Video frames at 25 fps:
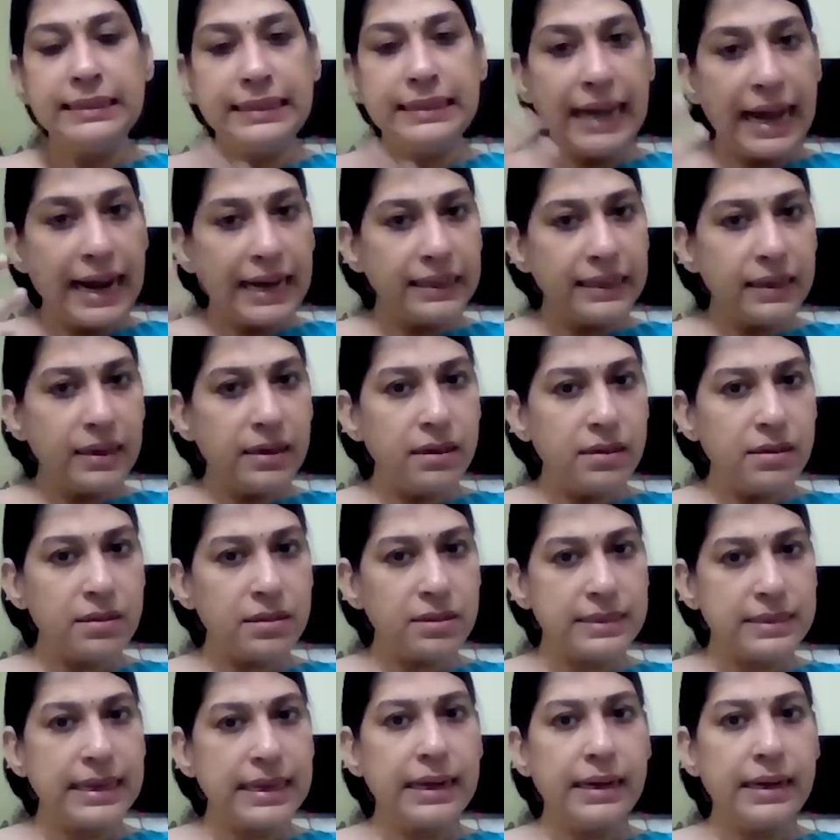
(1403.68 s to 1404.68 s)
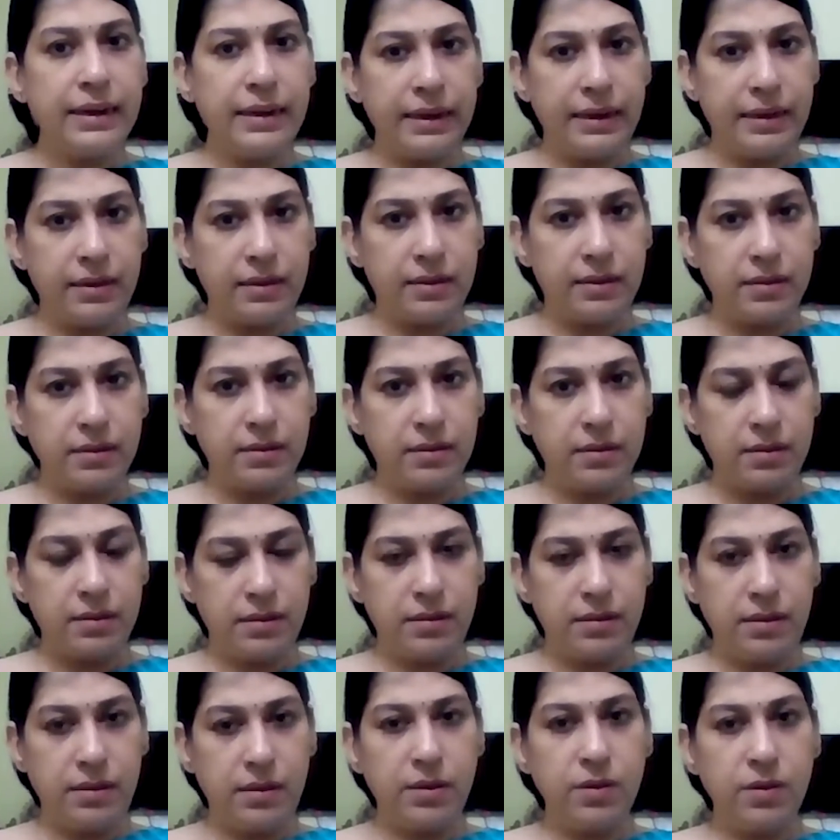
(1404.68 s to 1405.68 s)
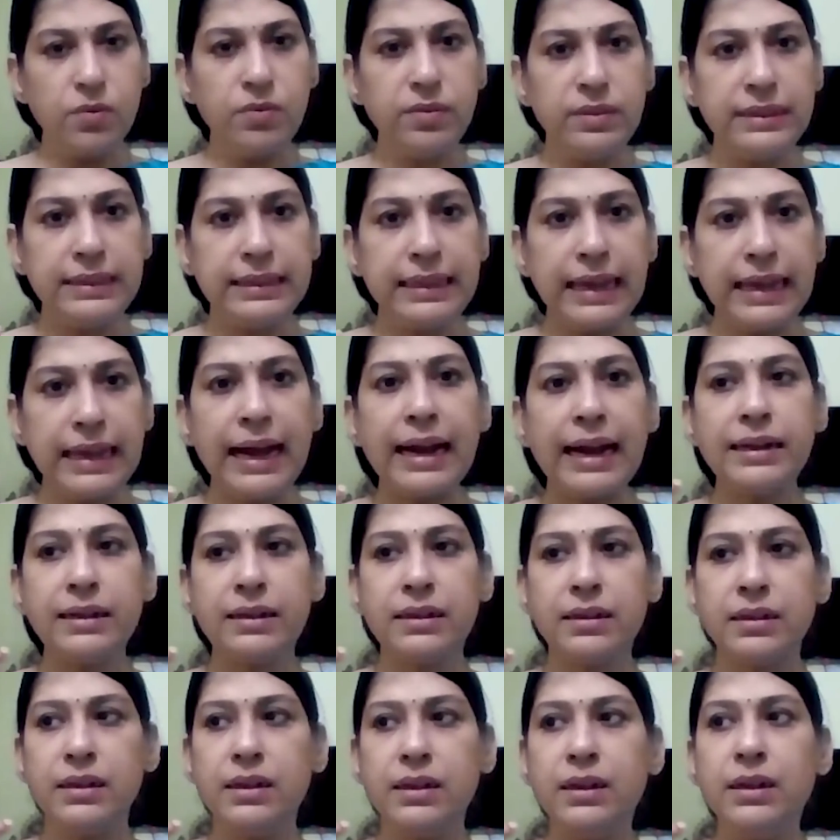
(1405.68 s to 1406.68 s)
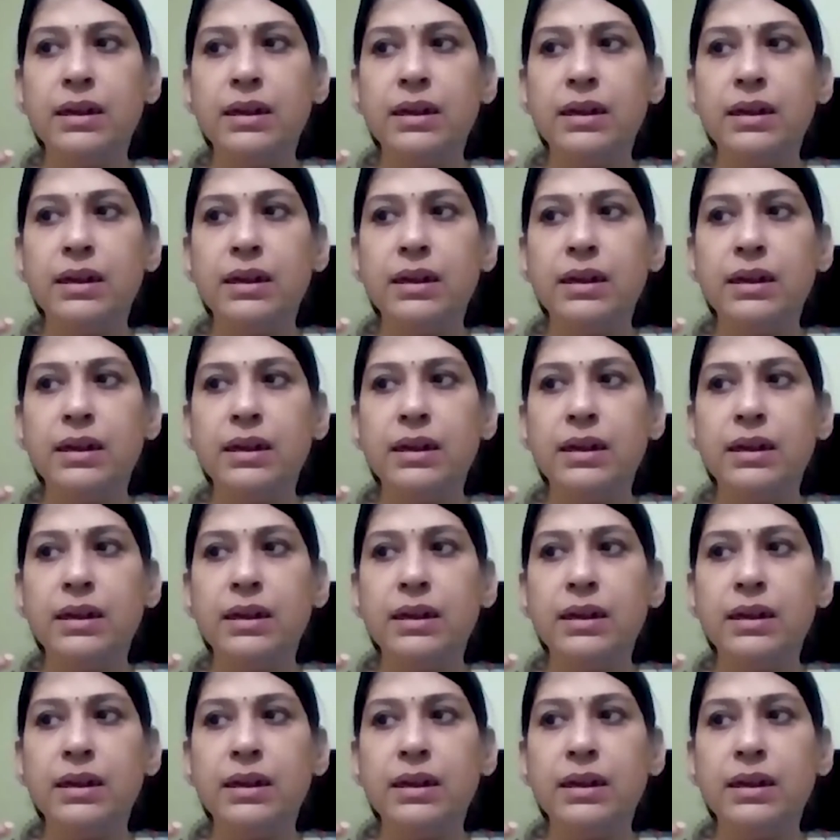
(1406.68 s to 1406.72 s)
That understanding, that